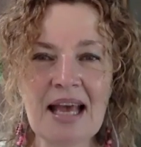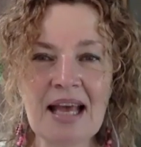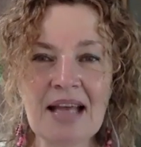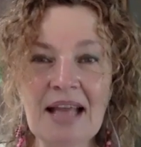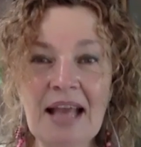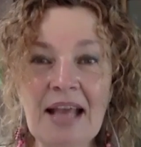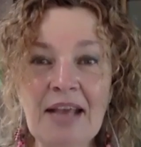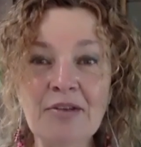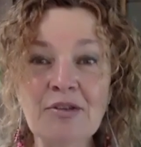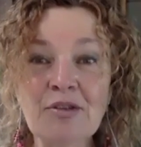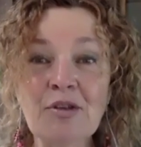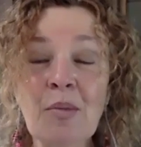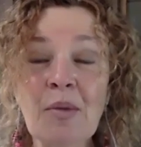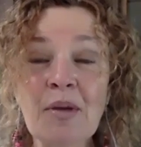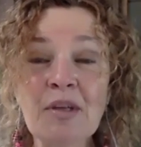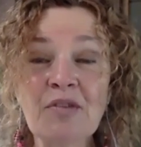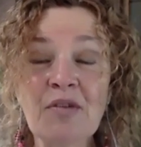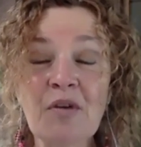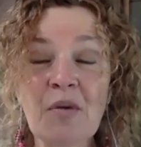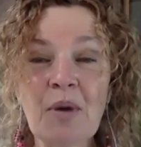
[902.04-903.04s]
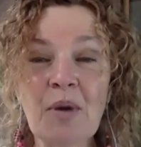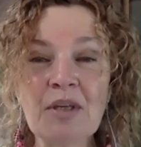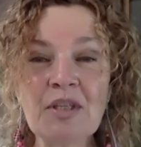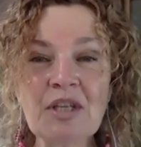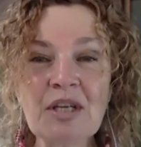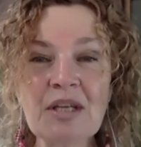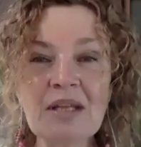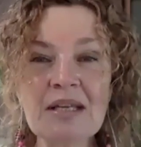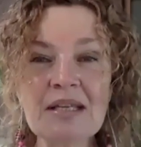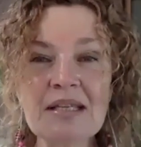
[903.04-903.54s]
thank you so much for
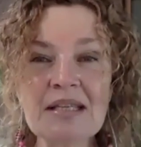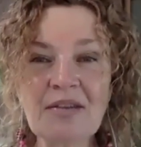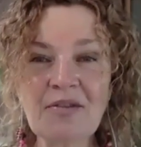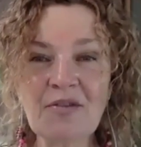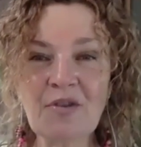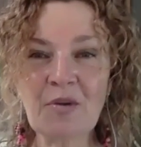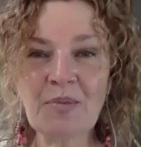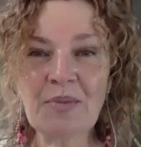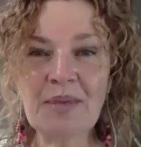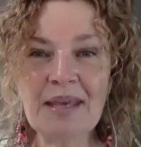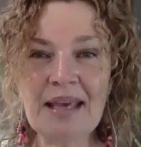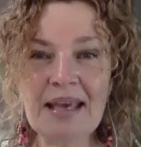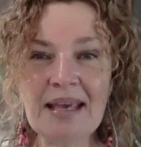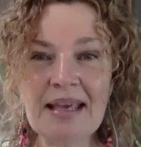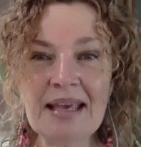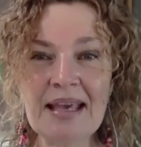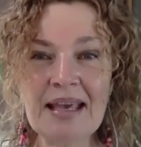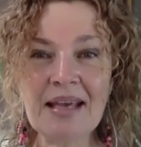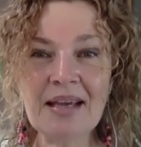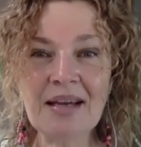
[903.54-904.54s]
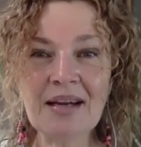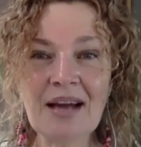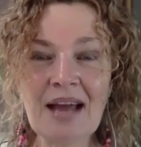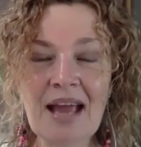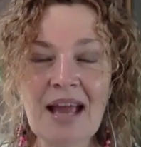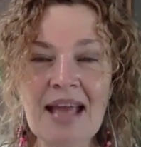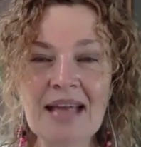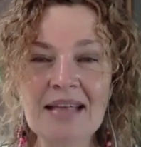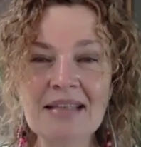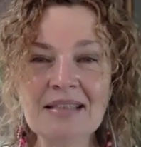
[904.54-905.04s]
watching this and for being here,
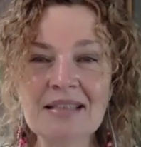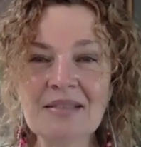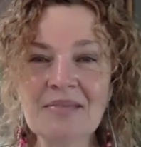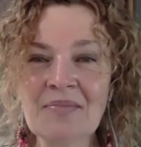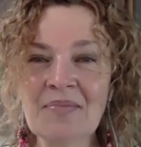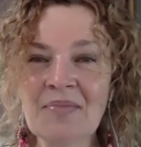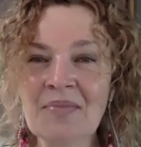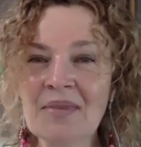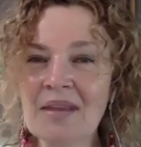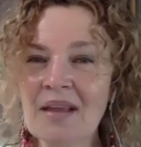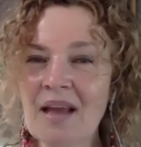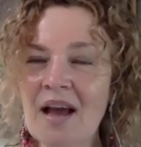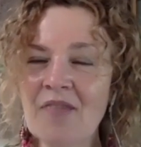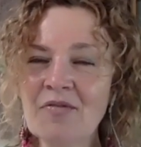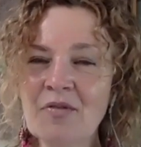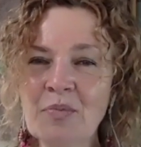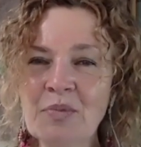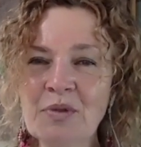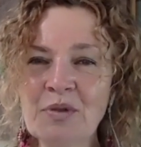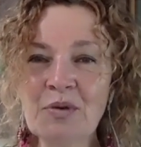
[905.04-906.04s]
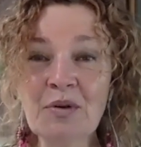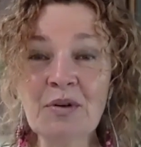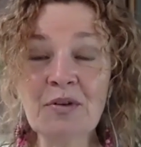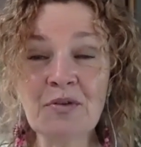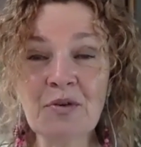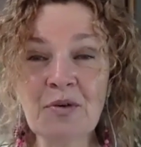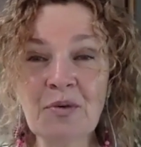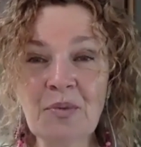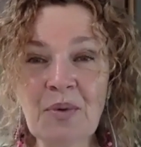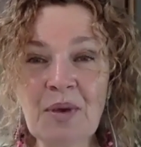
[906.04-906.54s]
and have a
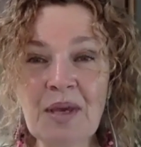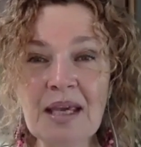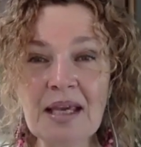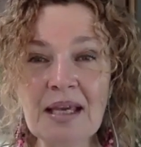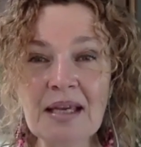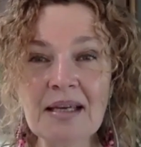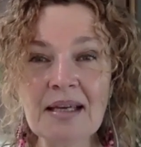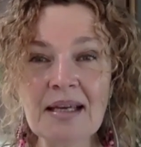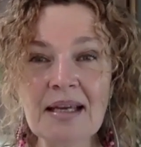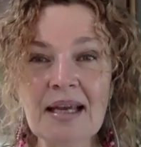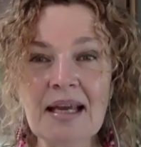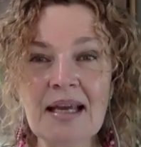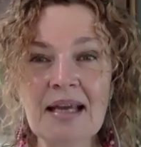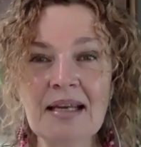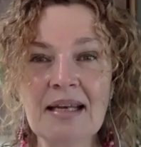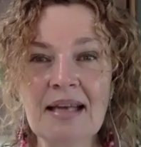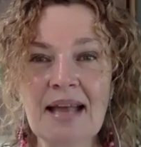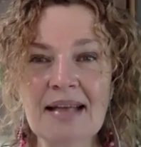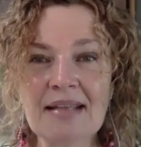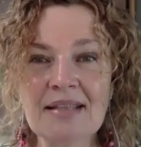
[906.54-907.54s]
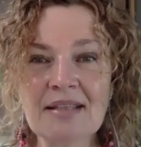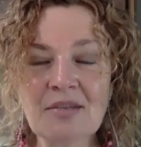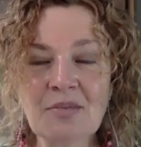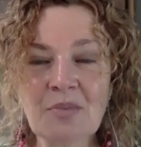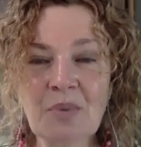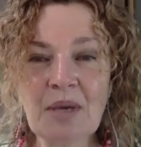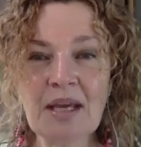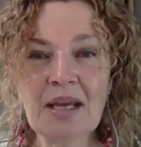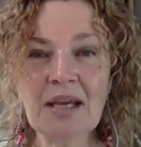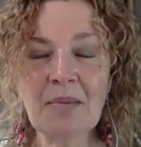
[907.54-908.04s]
beautiful week. Next
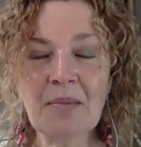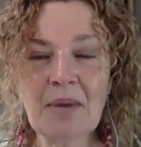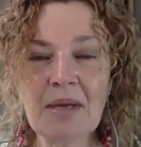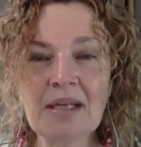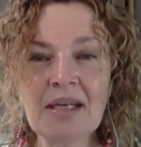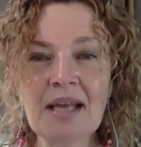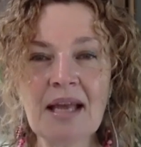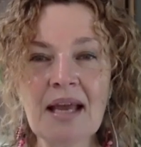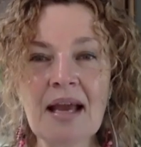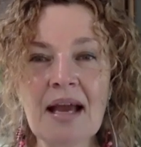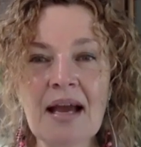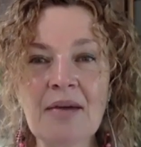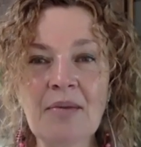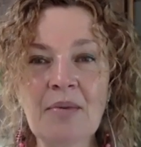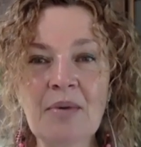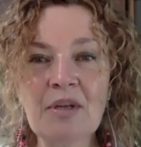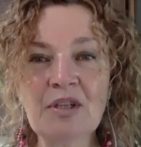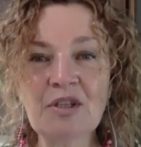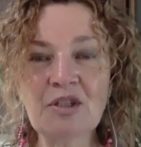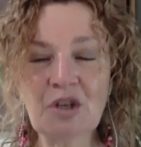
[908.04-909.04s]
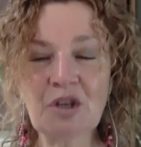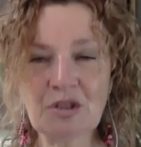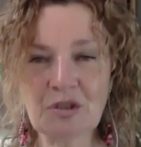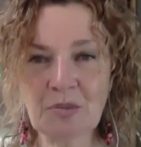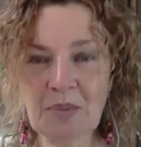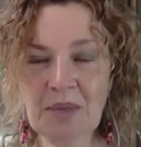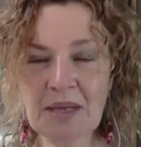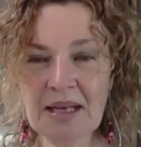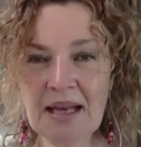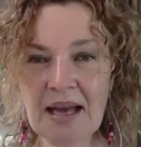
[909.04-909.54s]
week, Monday, I will not
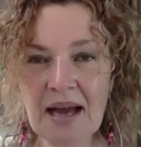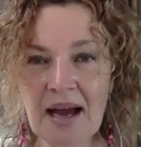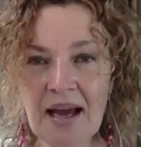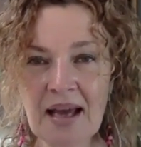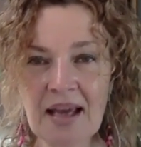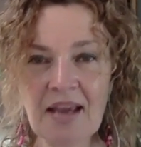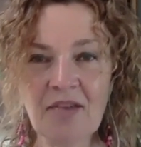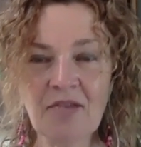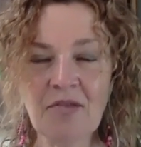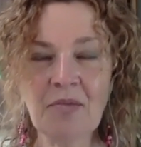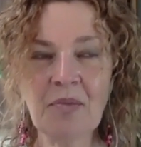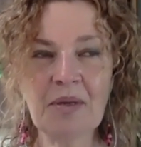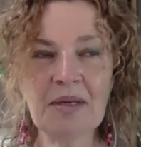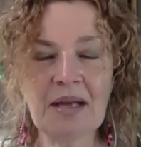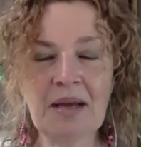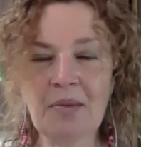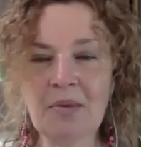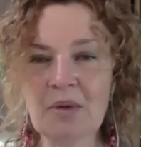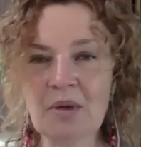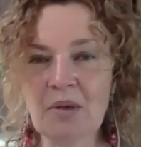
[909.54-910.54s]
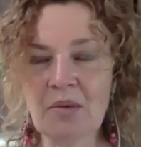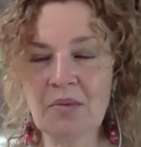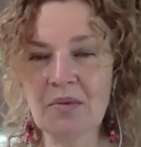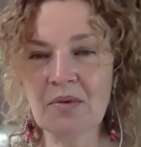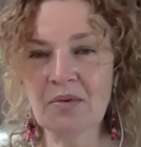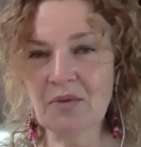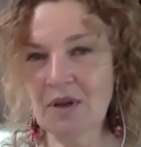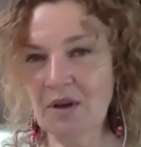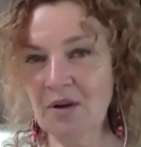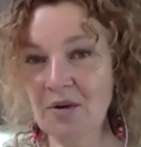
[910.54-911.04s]
be live, but I will
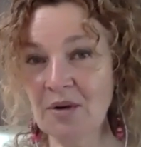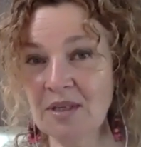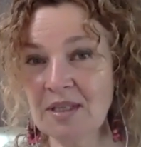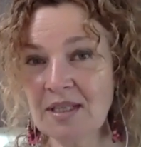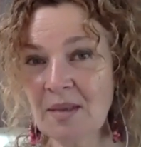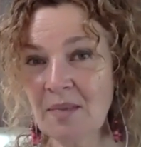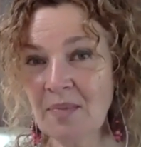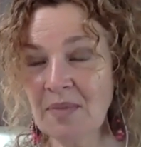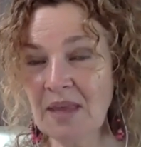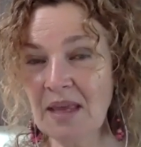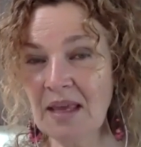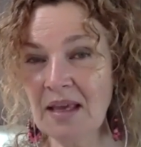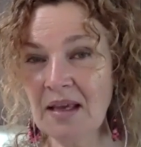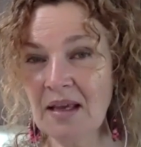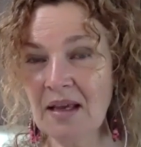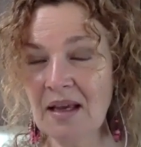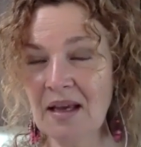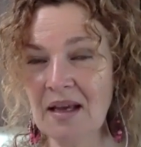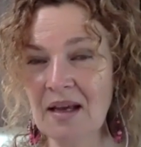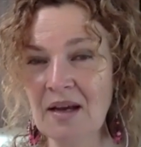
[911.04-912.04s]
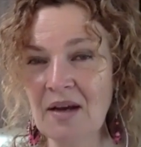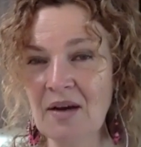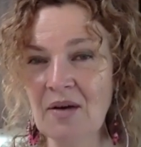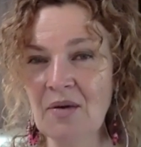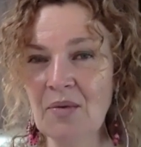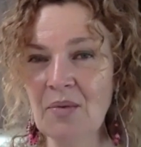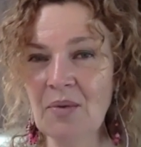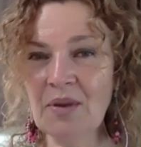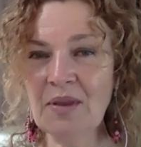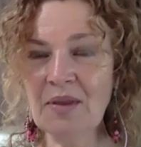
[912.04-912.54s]
record something
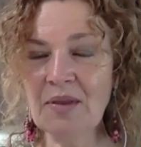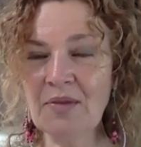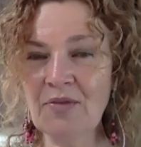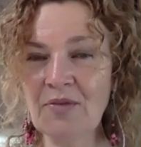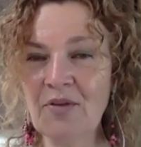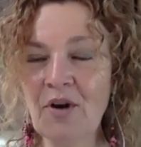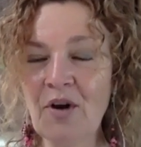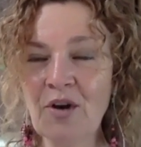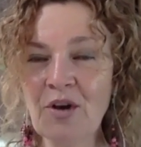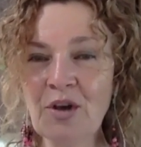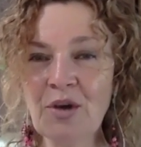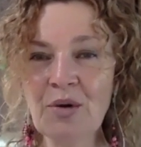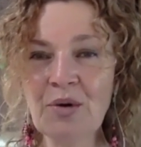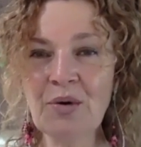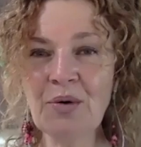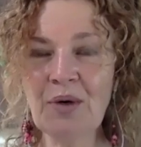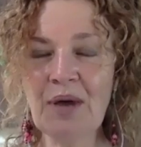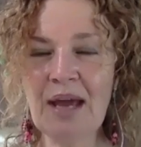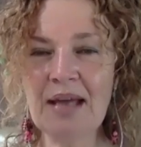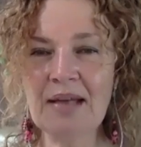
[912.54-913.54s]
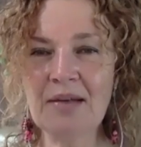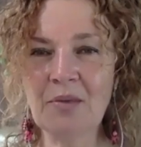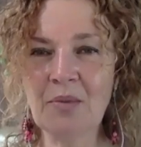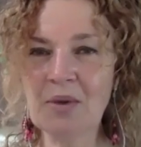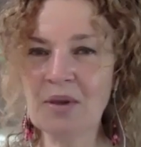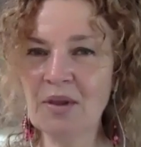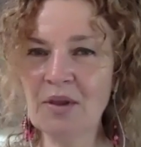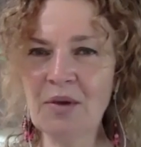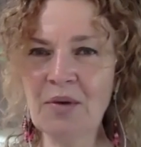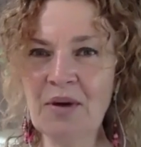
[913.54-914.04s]
for you
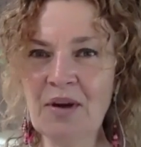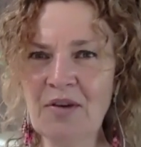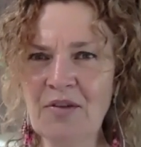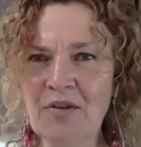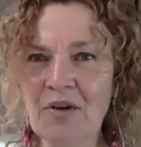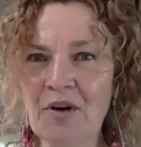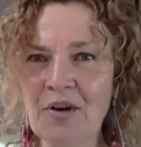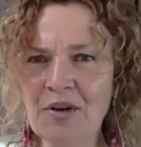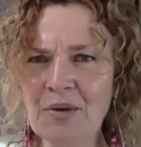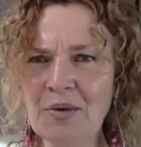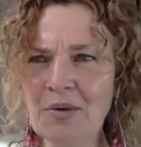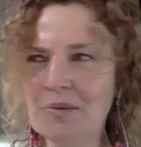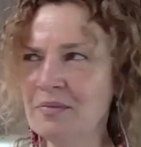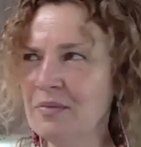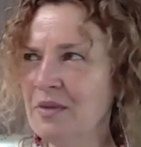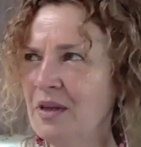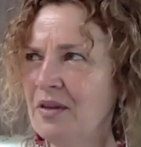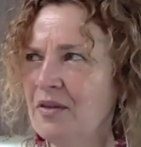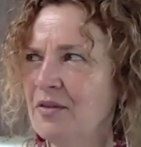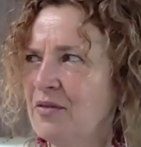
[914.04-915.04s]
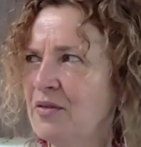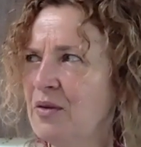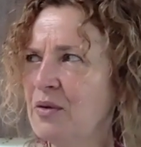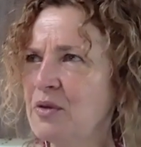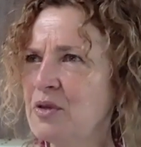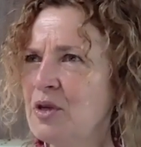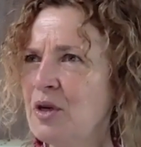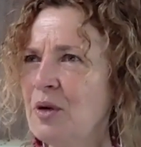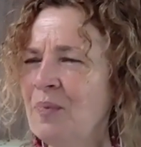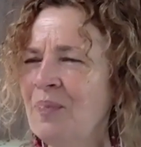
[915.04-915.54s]
and for you in the
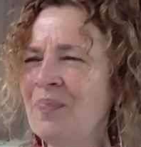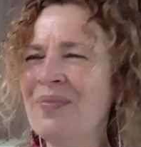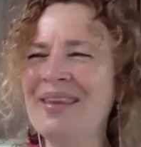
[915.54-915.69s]
future.